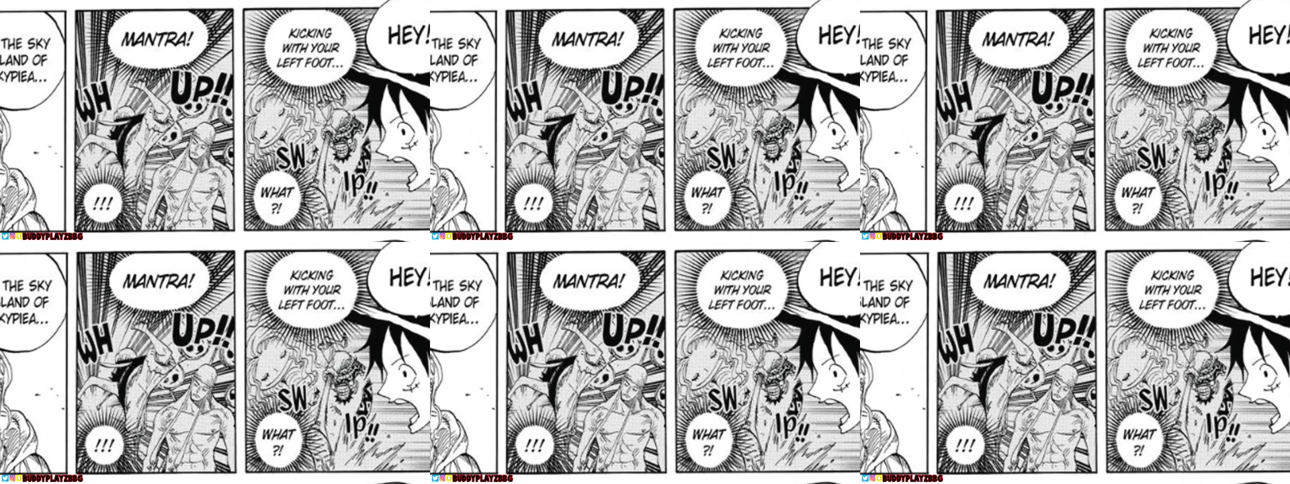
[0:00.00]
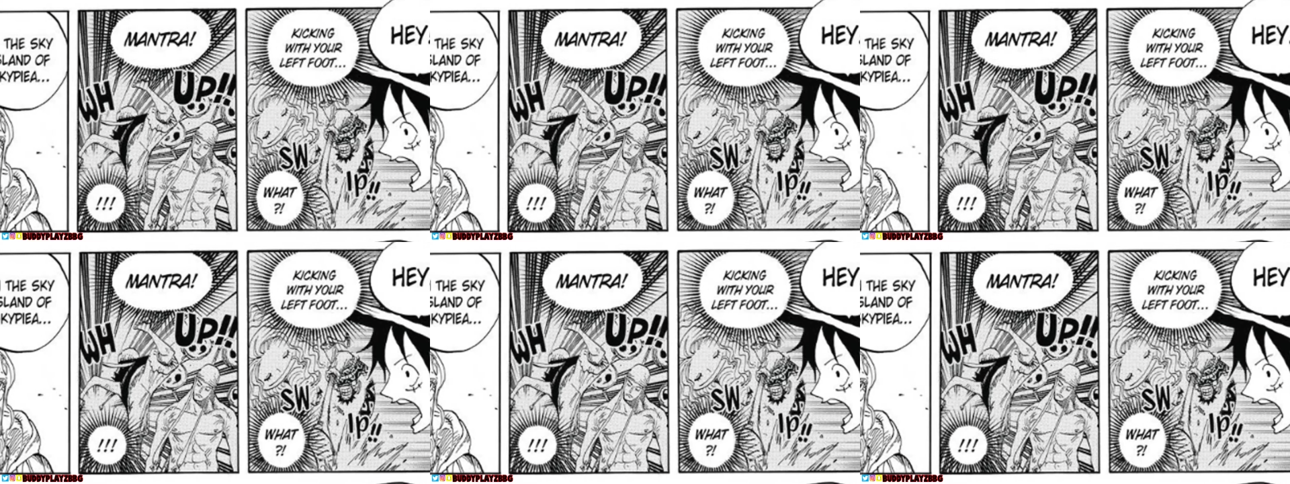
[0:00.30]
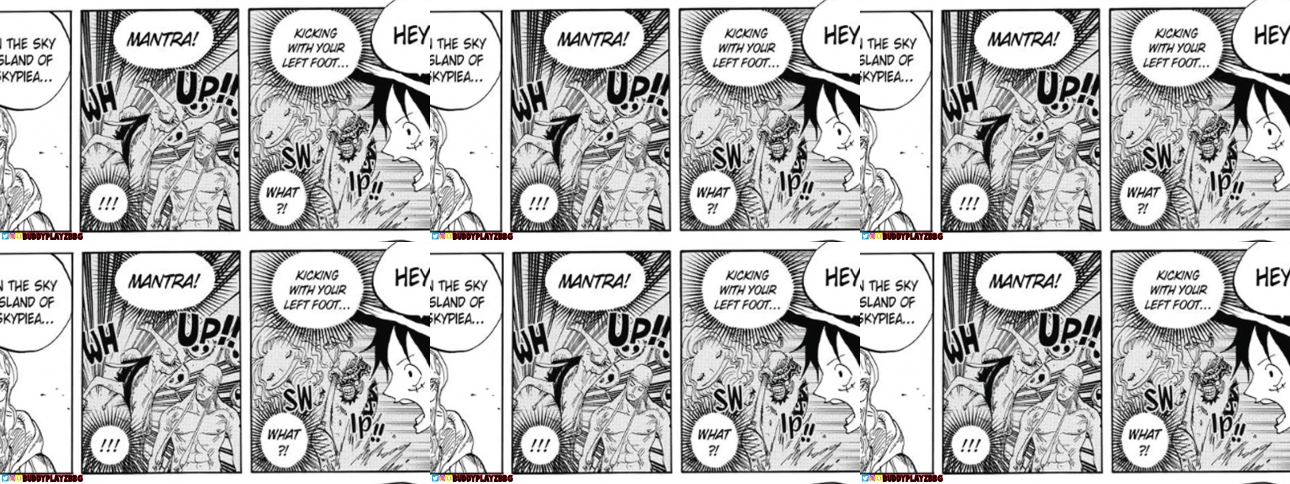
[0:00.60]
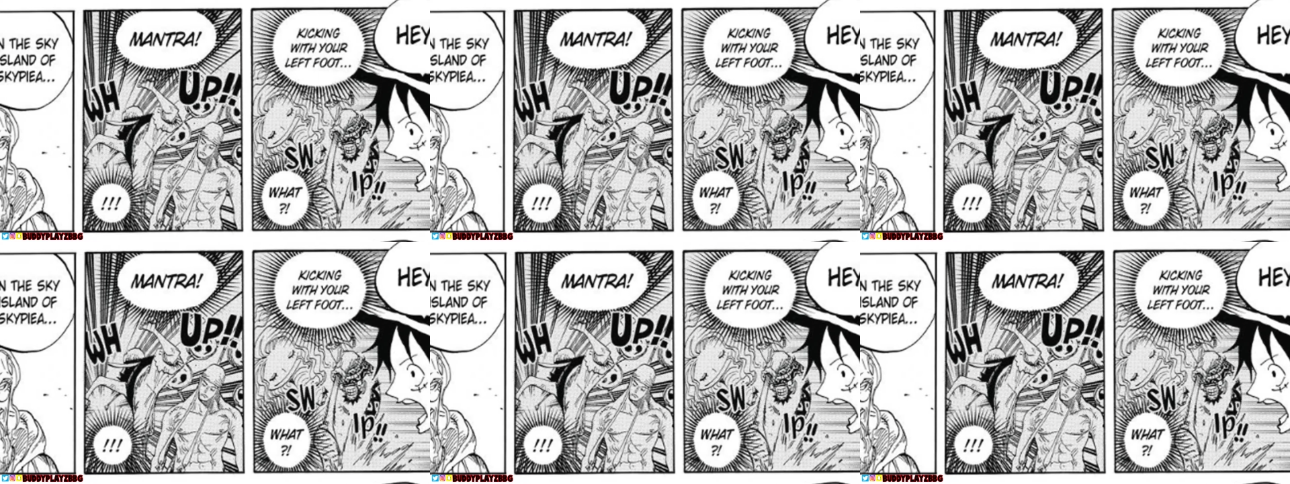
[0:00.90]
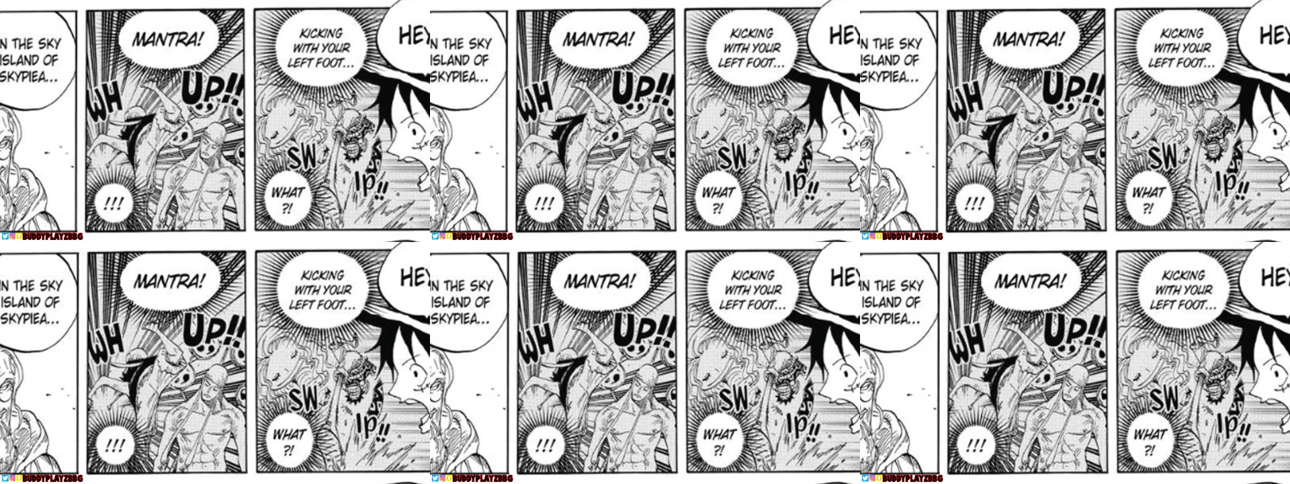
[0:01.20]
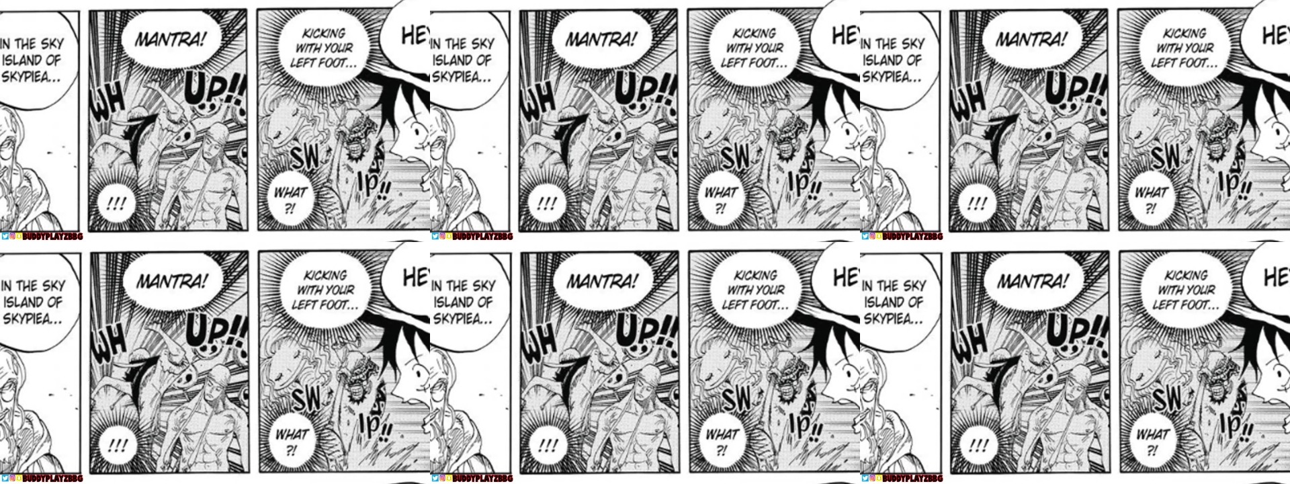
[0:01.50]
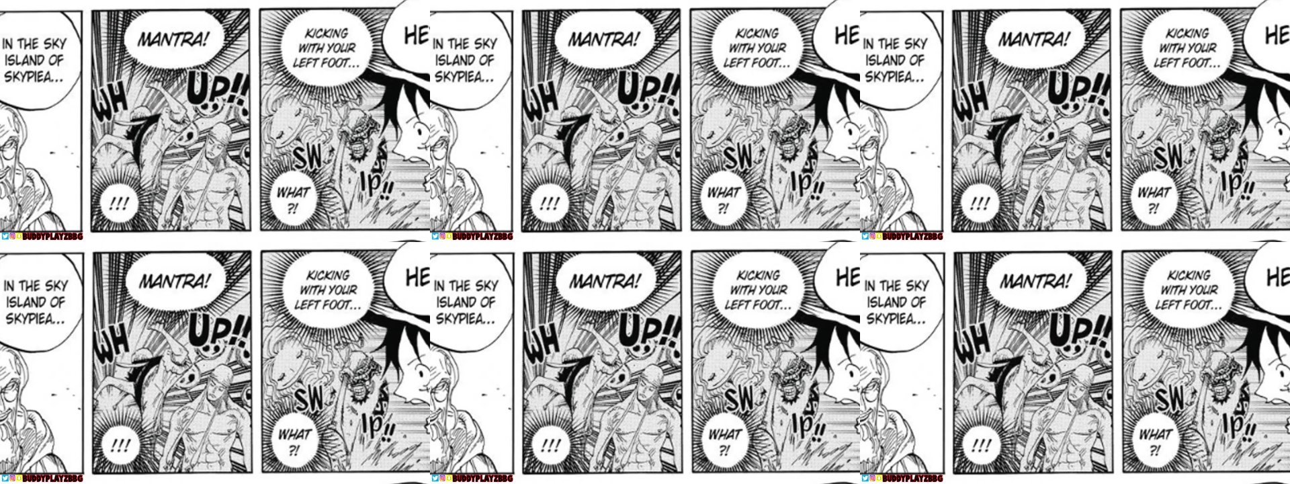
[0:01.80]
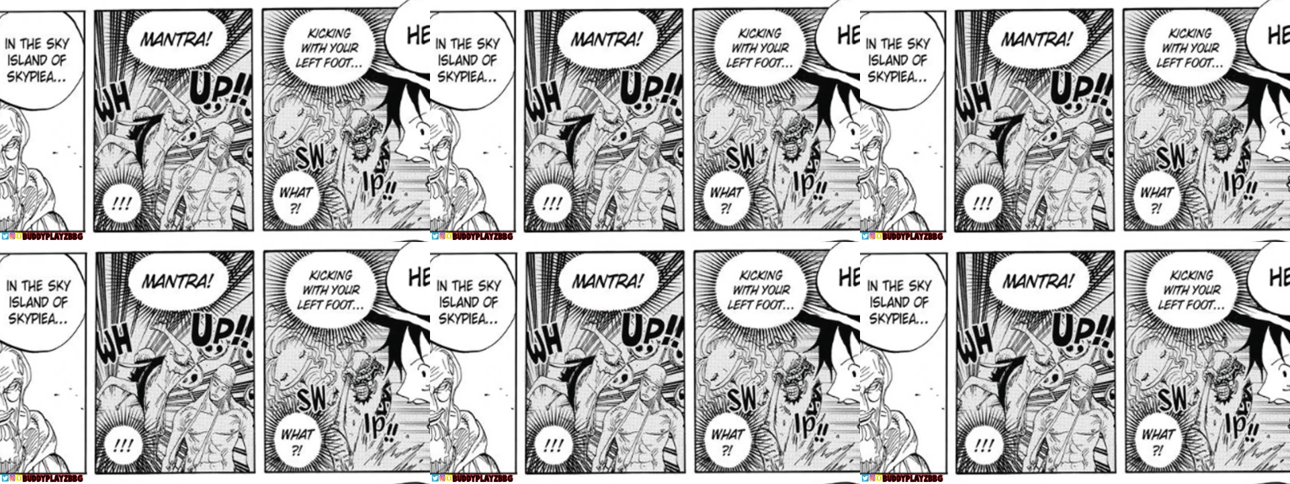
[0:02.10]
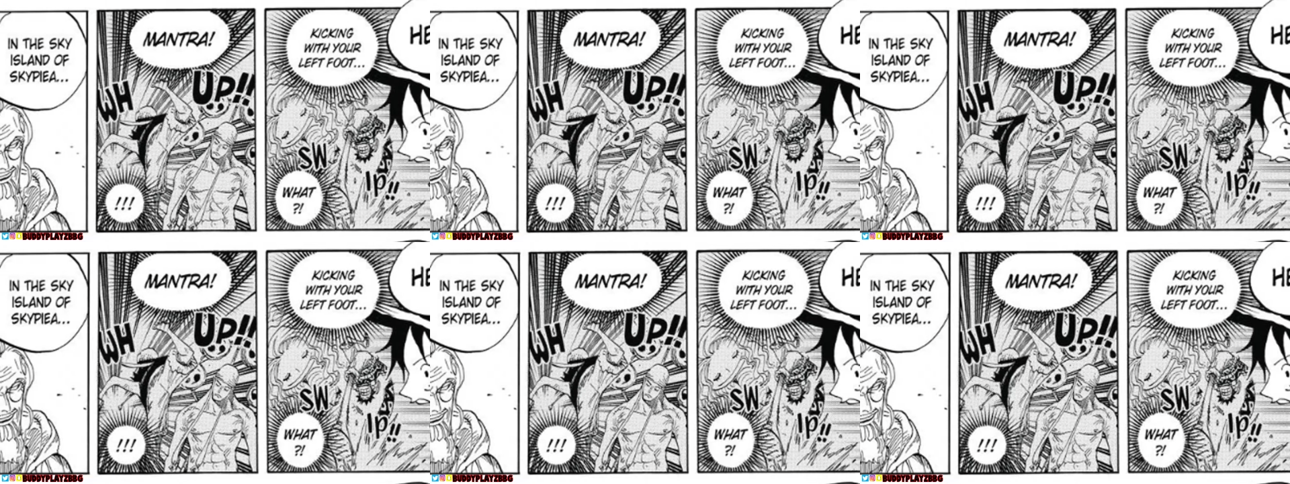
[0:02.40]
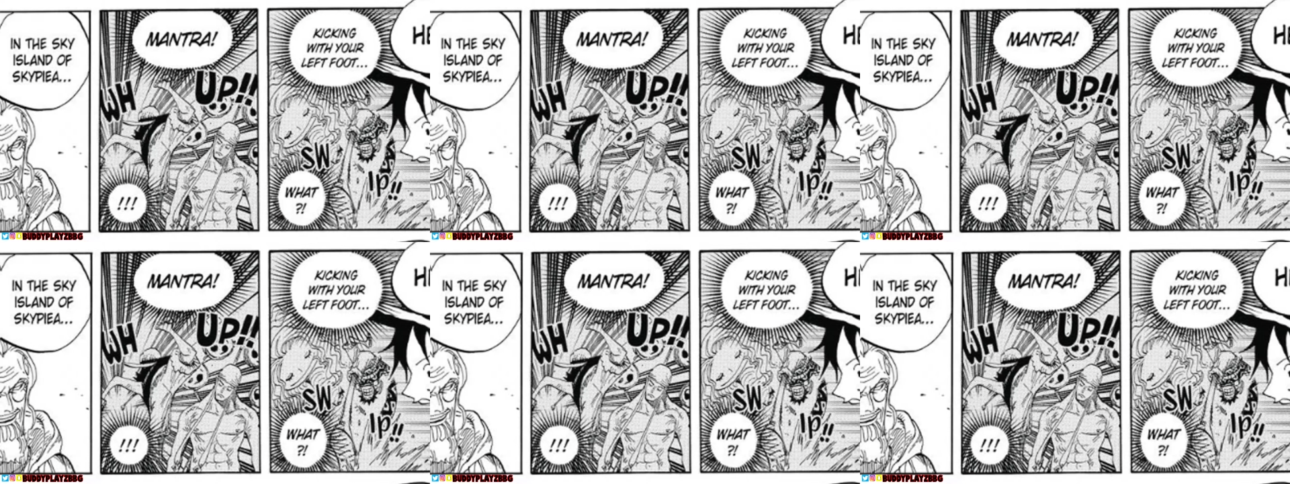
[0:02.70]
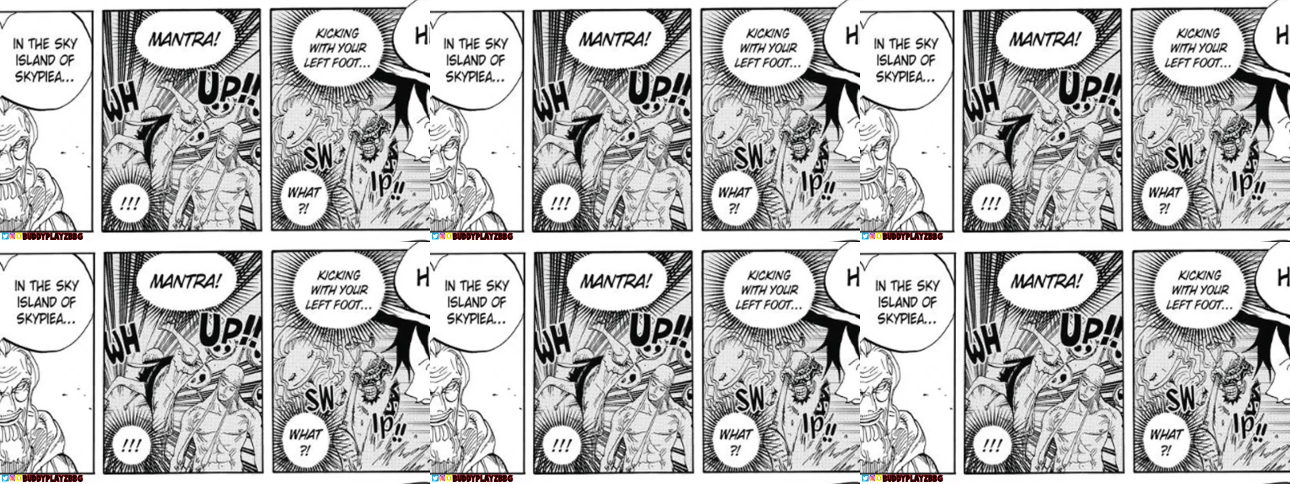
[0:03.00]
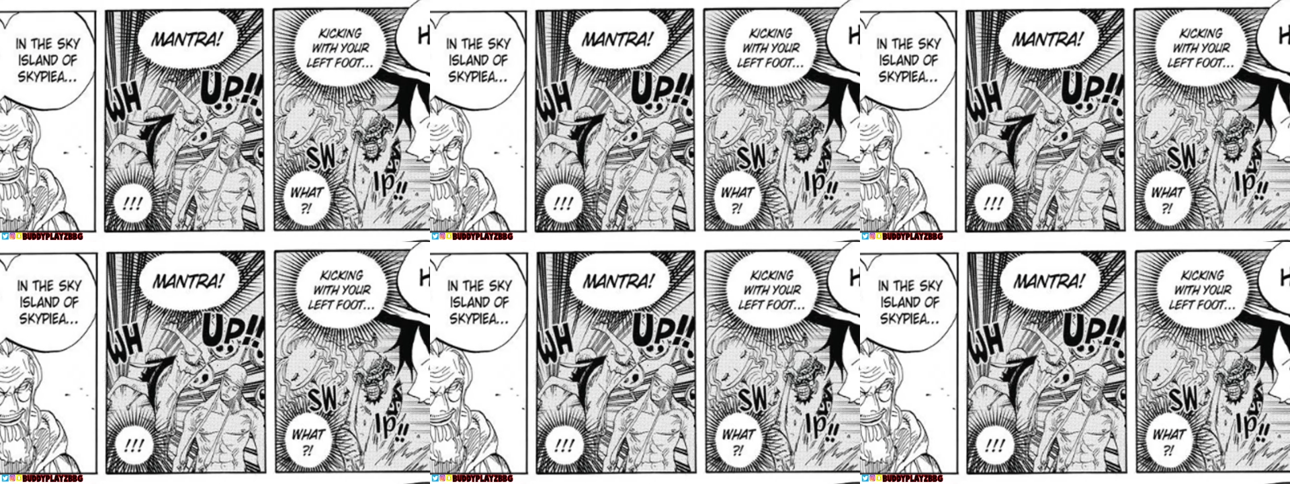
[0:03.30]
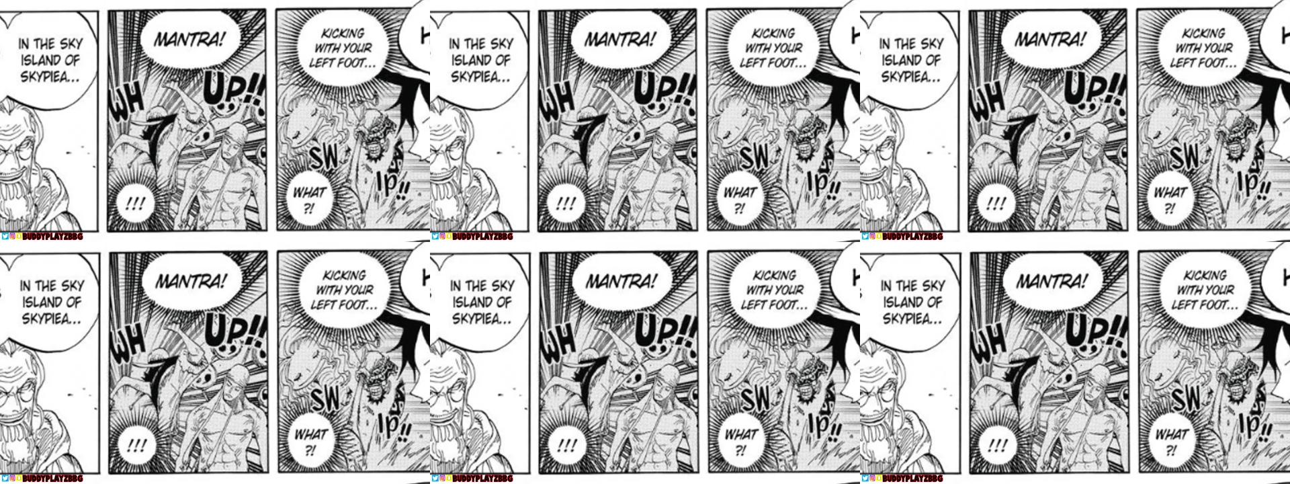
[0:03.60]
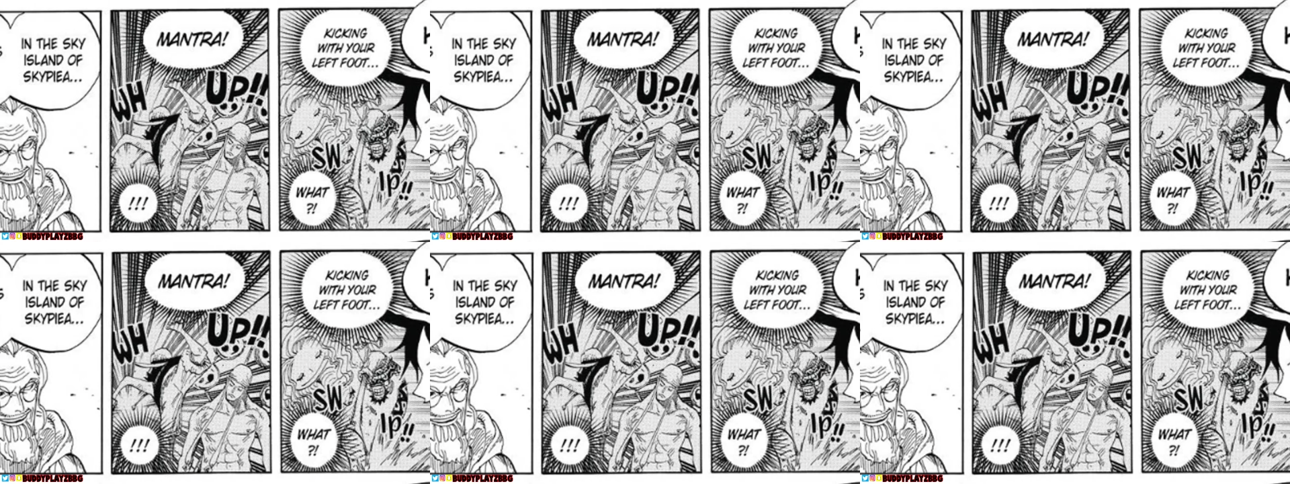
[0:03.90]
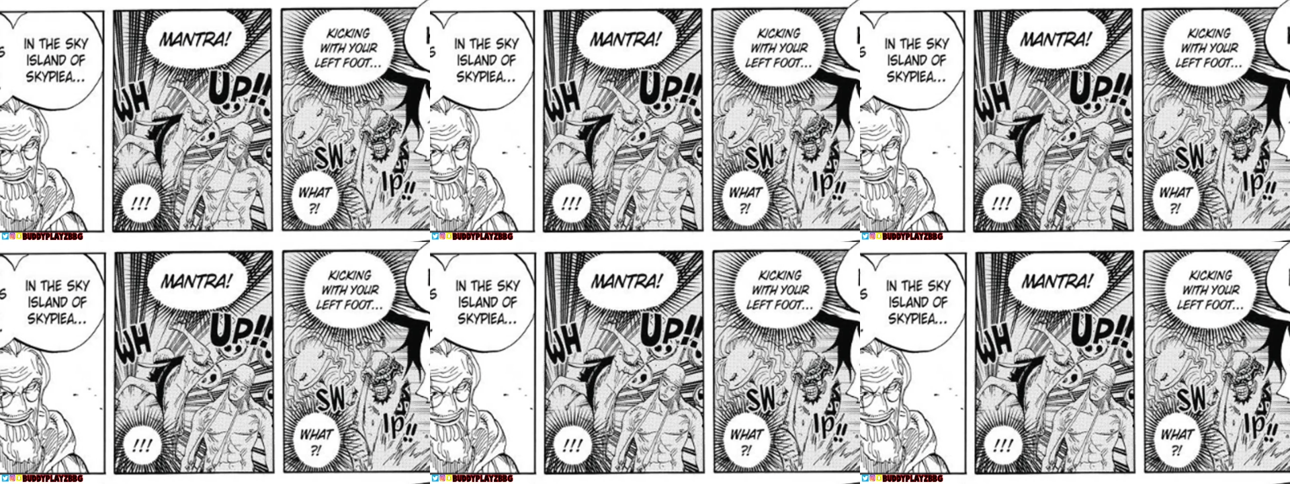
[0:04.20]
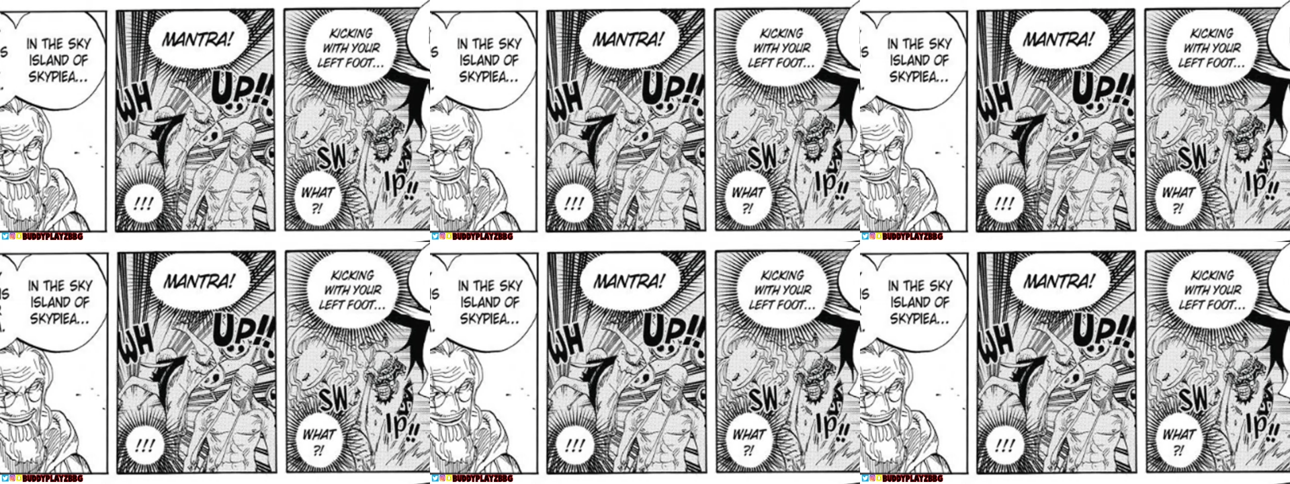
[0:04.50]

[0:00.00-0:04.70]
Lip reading: No face is visible, so there are no lips to read.